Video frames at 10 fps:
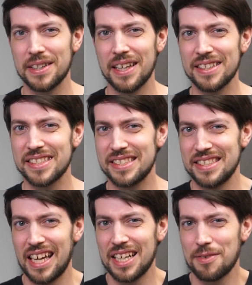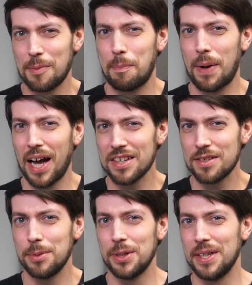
That's not even possible.